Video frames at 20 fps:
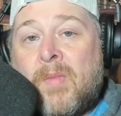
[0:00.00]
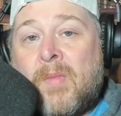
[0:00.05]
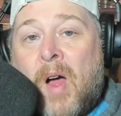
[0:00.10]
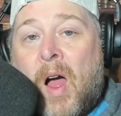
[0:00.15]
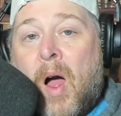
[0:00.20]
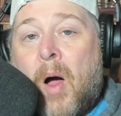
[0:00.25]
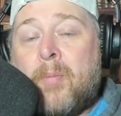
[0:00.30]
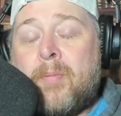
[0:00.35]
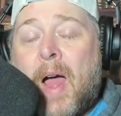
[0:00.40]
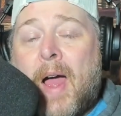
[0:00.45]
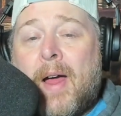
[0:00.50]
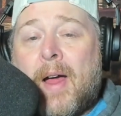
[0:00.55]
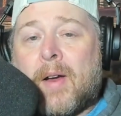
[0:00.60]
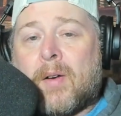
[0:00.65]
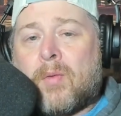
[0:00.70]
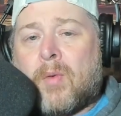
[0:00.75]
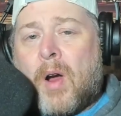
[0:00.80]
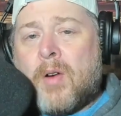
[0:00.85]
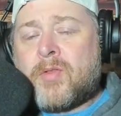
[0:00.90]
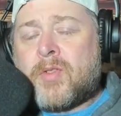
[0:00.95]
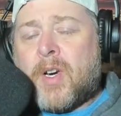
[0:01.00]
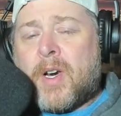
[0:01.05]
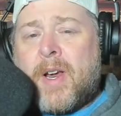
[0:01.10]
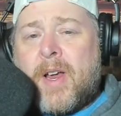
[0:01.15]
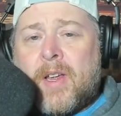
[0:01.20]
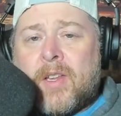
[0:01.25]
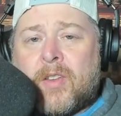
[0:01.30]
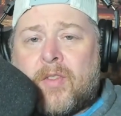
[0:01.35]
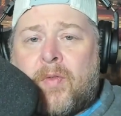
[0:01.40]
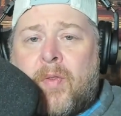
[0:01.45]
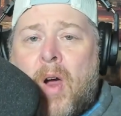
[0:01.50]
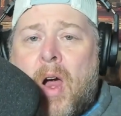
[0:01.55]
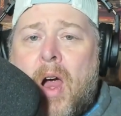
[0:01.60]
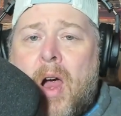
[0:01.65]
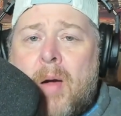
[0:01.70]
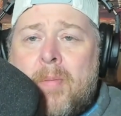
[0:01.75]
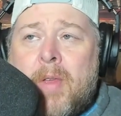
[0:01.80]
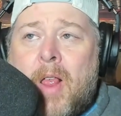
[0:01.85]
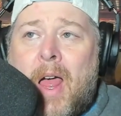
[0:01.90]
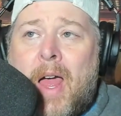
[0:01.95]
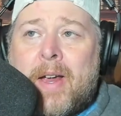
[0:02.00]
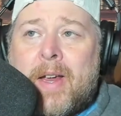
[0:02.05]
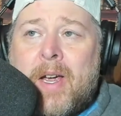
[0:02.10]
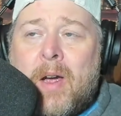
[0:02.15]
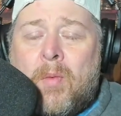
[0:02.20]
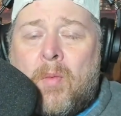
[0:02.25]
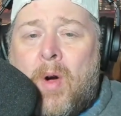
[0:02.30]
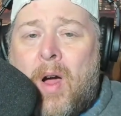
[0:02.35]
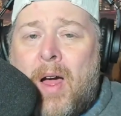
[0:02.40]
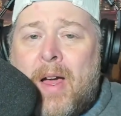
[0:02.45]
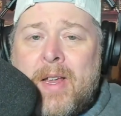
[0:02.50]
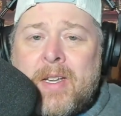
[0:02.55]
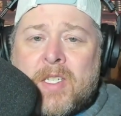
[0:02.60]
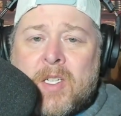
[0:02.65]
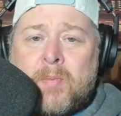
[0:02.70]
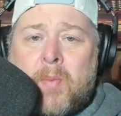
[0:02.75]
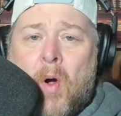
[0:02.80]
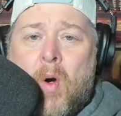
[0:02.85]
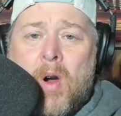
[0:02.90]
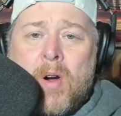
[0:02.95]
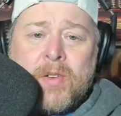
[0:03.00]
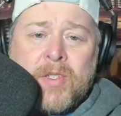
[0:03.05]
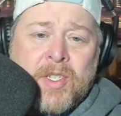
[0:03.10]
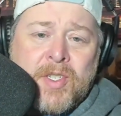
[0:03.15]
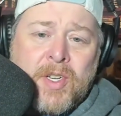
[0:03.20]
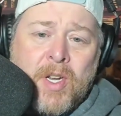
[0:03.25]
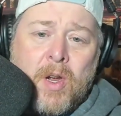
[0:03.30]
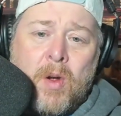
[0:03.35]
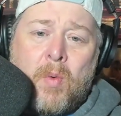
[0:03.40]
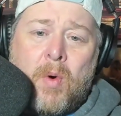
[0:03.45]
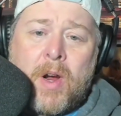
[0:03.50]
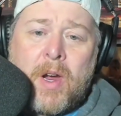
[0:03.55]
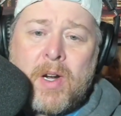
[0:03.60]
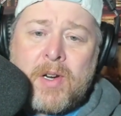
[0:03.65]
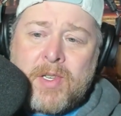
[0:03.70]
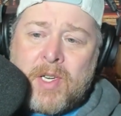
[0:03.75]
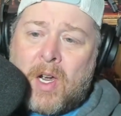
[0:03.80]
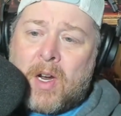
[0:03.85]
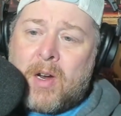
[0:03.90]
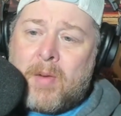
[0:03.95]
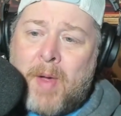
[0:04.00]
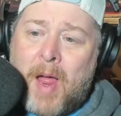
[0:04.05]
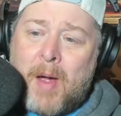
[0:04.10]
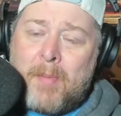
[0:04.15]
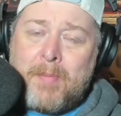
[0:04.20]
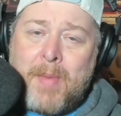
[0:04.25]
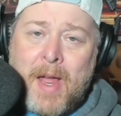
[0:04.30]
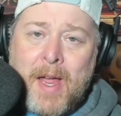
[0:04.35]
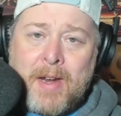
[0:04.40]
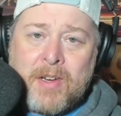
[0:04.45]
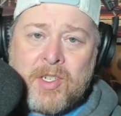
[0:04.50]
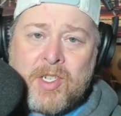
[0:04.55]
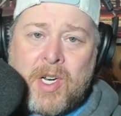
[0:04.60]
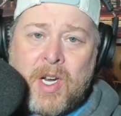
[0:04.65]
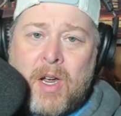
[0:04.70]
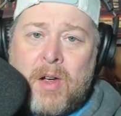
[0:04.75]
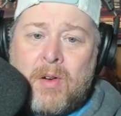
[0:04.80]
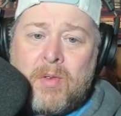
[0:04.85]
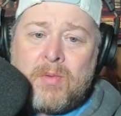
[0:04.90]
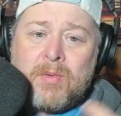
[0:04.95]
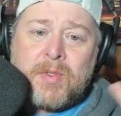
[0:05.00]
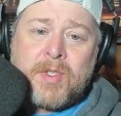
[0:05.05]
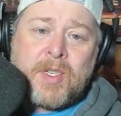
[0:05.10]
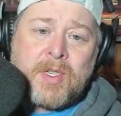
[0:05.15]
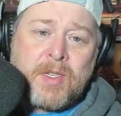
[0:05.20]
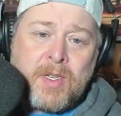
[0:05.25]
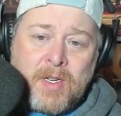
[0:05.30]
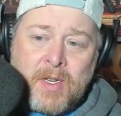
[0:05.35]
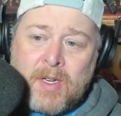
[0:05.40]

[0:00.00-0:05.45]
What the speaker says: I'm back. Rodriance for our Black and White Sports, too. We're going to talk about Mac Jones.